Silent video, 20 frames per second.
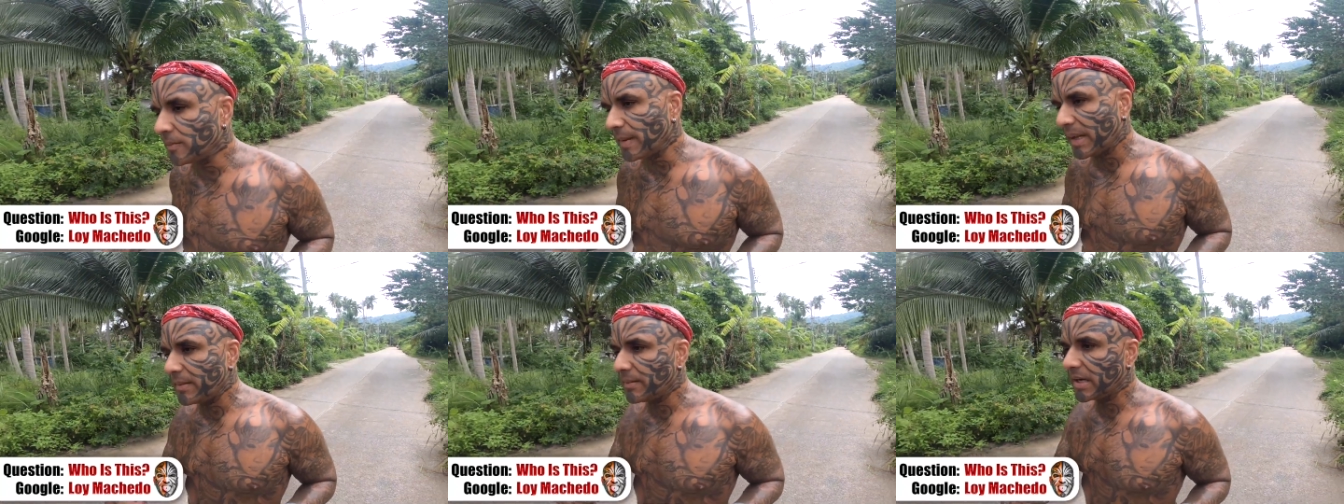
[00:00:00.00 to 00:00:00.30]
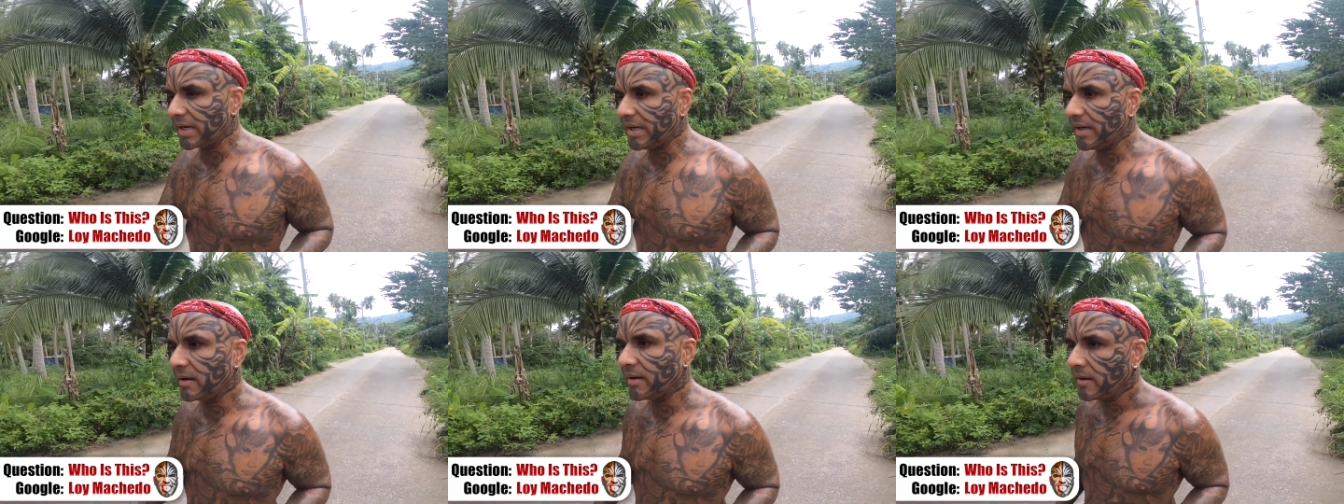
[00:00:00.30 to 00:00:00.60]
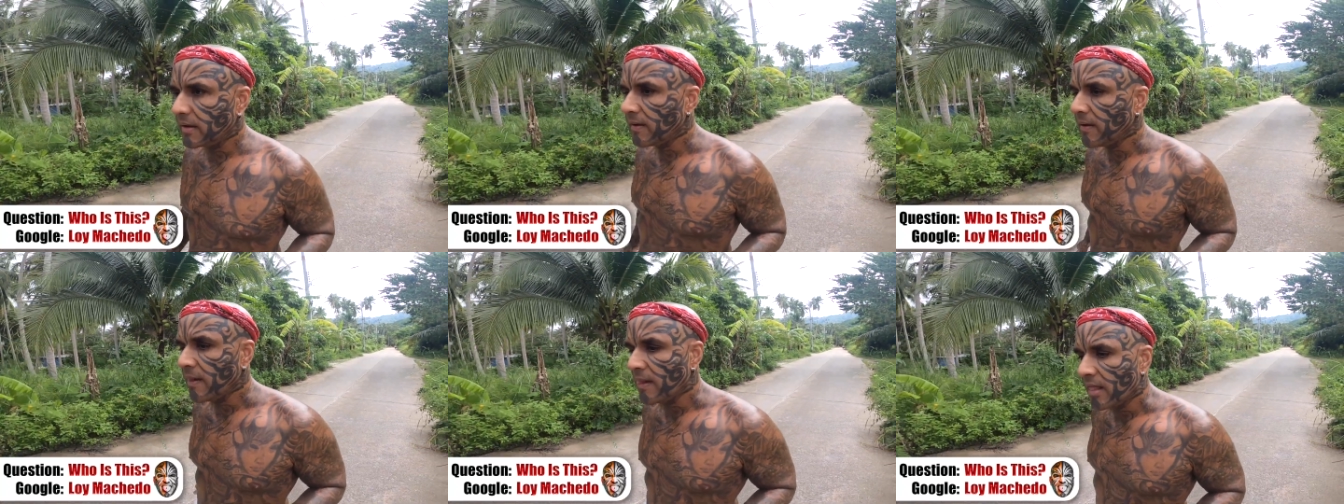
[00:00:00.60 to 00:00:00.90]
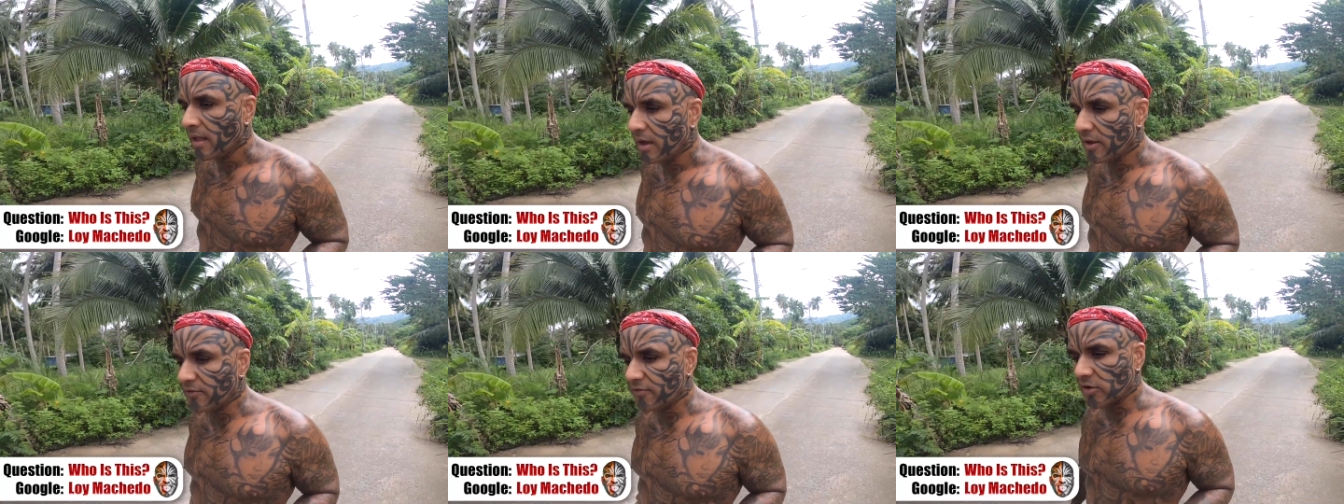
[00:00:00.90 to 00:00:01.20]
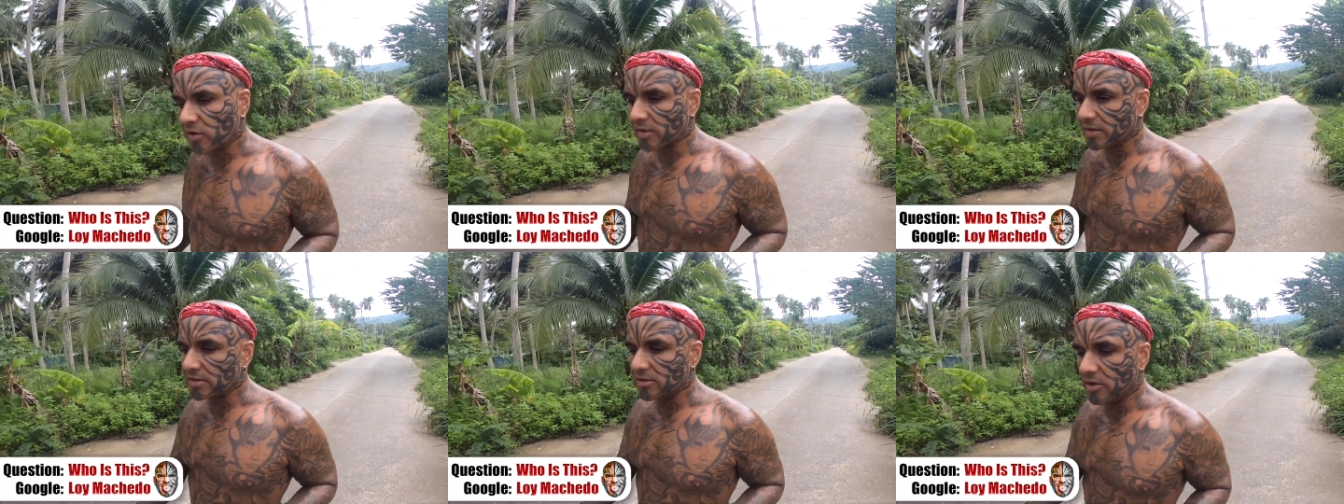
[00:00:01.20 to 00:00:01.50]
to pay money if
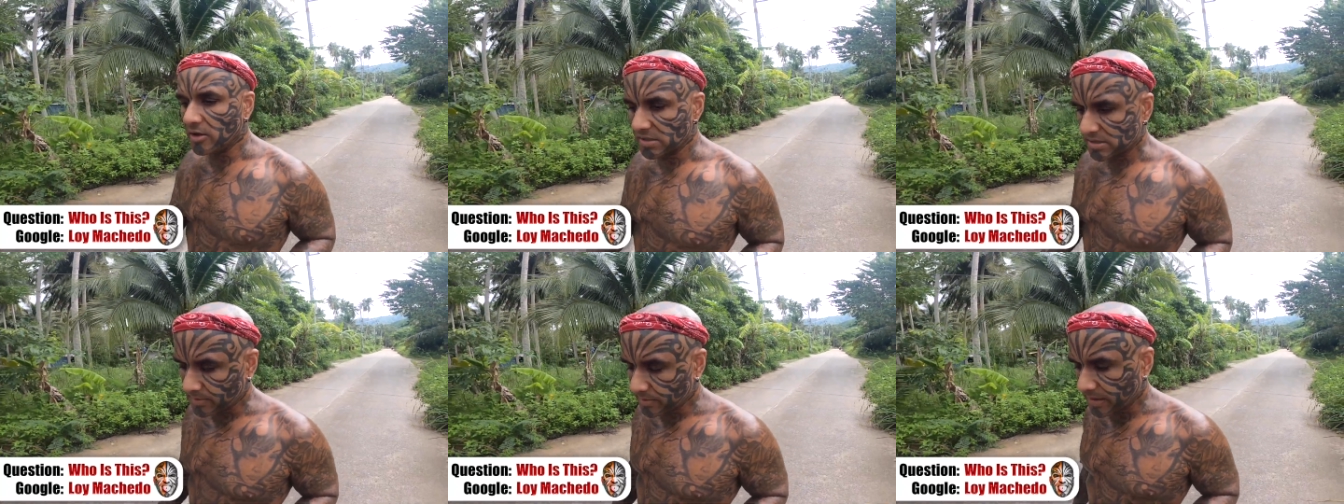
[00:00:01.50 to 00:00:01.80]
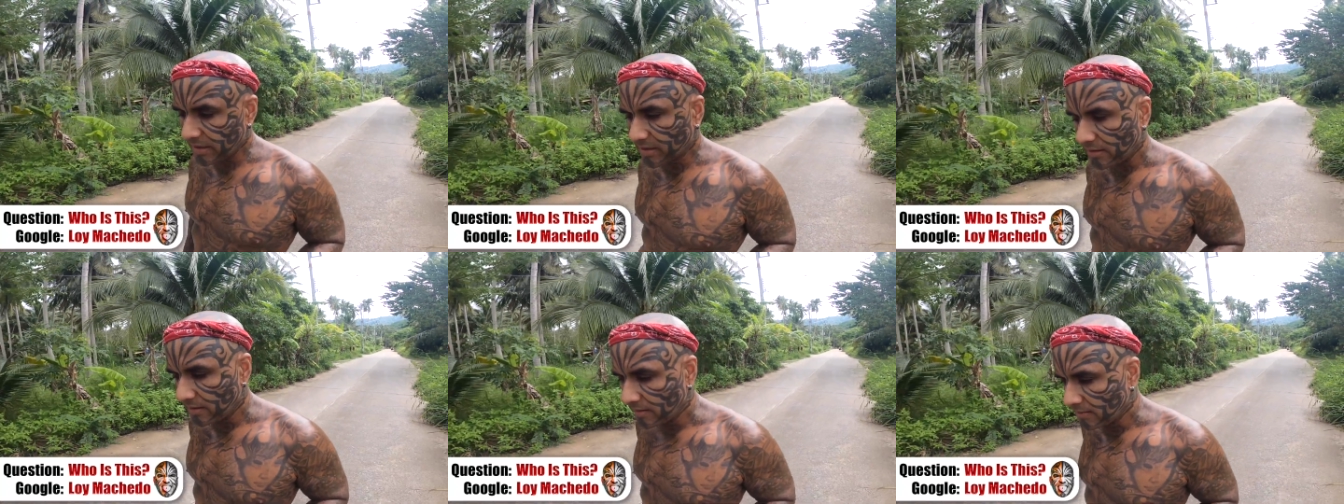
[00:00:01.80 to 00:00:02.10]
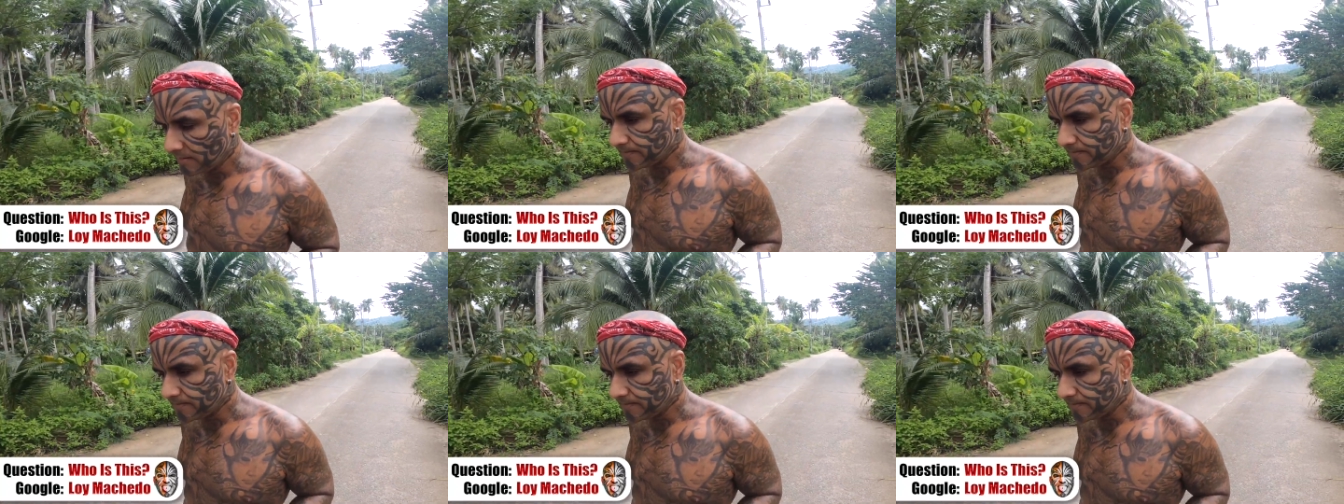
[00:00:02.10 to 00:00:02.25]
you're in the hospital.